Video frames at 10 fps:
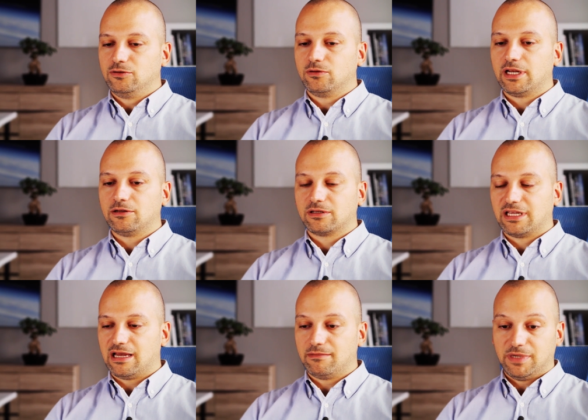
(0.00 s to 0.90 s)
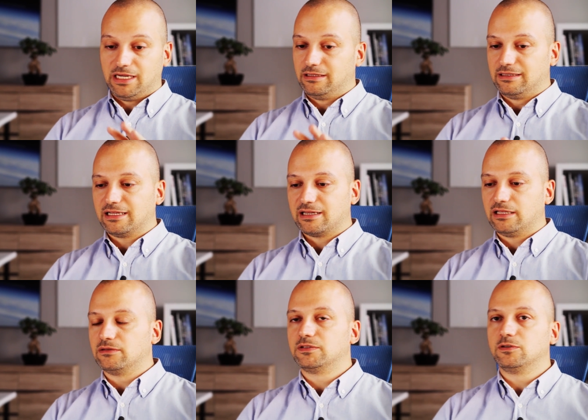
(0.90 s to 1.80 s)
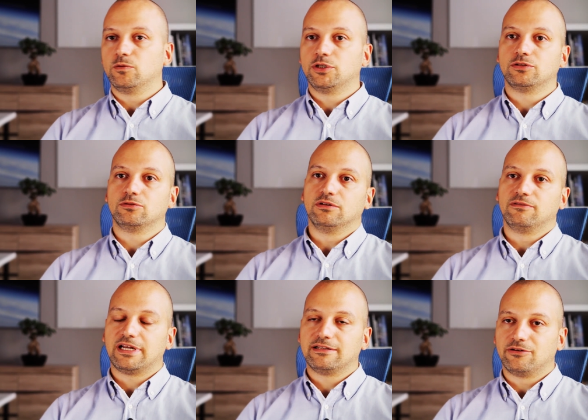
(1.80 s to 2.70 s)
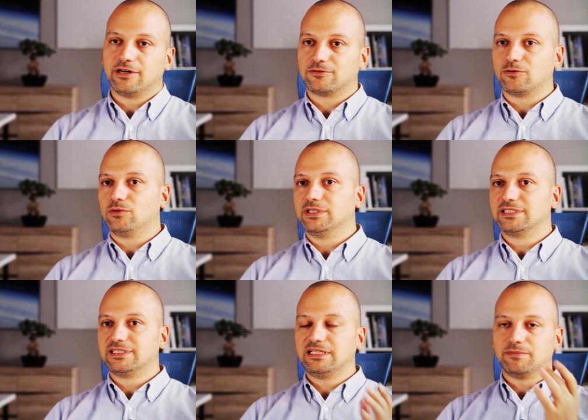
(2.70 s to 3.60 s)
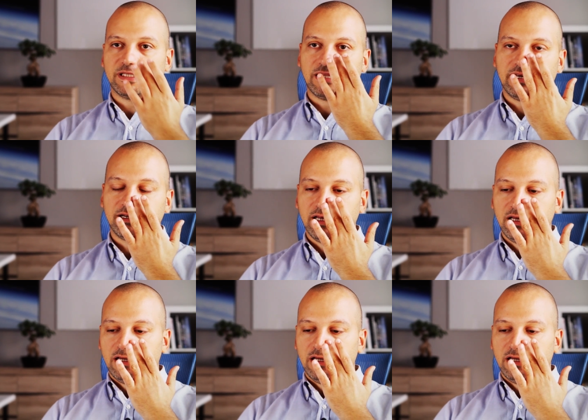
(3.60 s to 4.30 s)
you cannot come in that kind of situation to the flight director with a statement like,